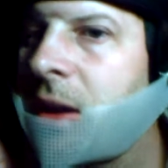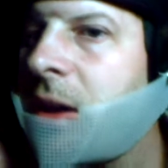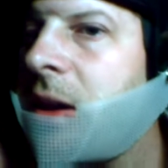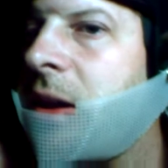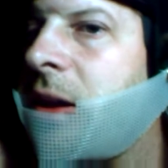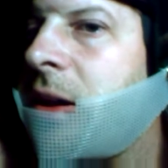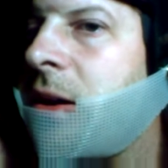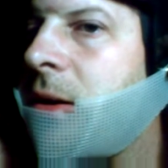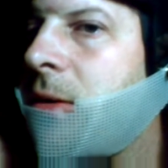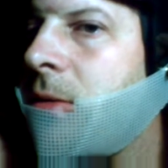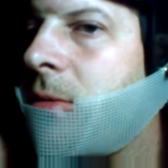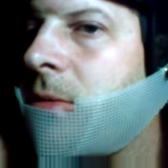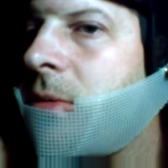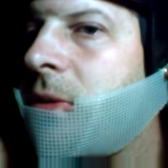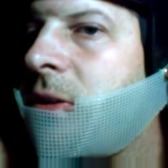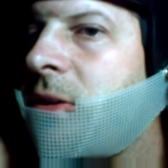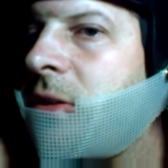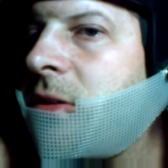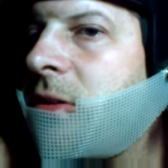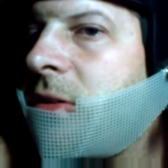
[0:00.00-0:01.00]
and
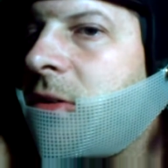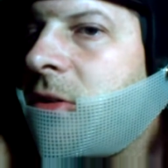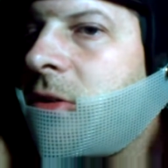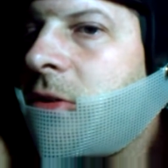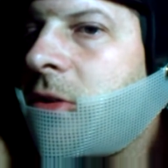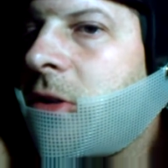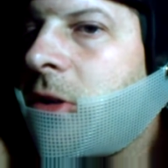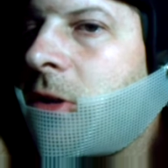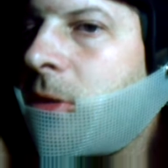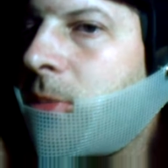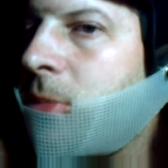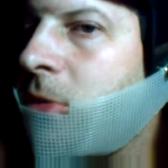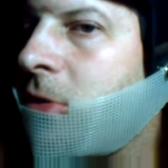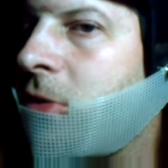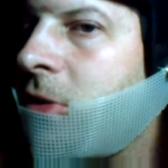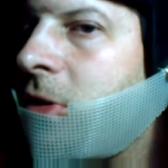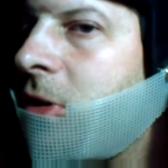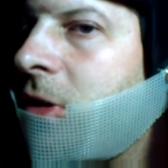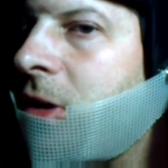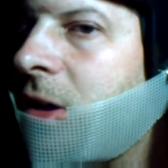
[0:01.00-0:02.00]
when you go to
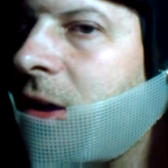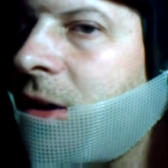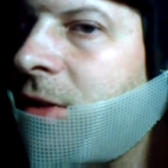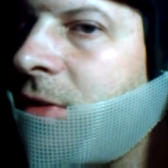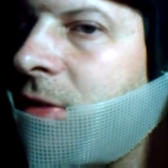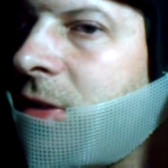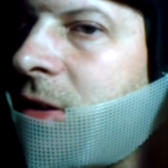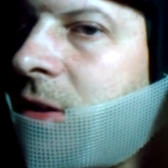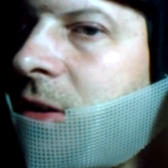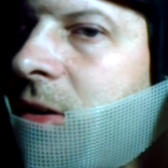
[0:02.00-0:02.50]
pull it off